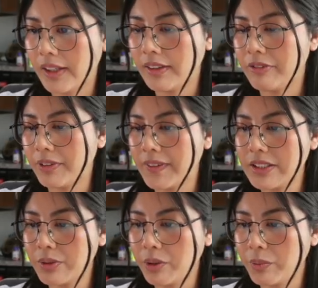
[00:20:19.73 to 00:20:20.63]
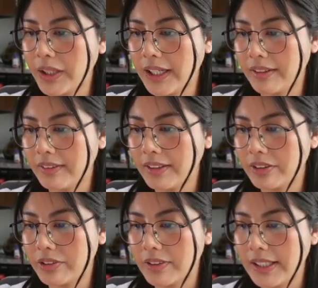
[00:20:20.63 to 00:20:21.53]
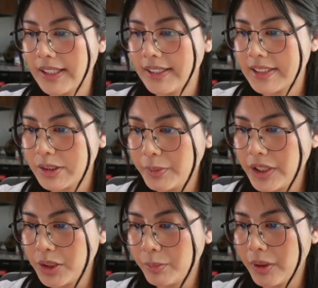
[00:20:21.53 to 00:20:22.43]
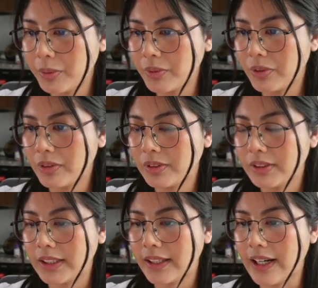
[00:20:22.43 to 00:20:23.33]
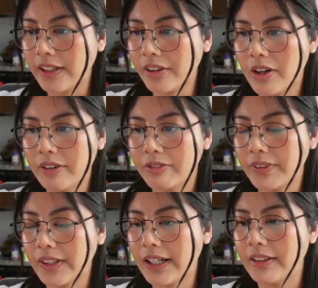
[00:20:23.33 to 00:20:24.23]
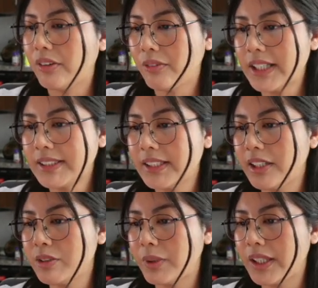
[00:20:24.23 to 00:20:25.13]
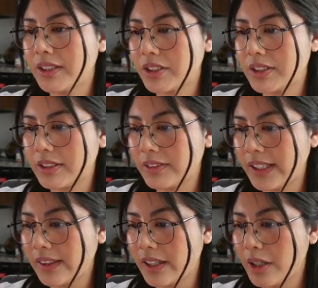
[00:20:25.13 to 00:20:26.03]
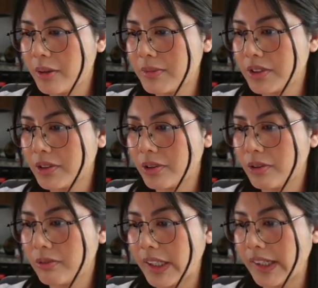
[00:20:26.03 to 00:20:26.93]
And then for this one, we'll add the little speech bubble icon for that. The rest of these we can just delete them, so right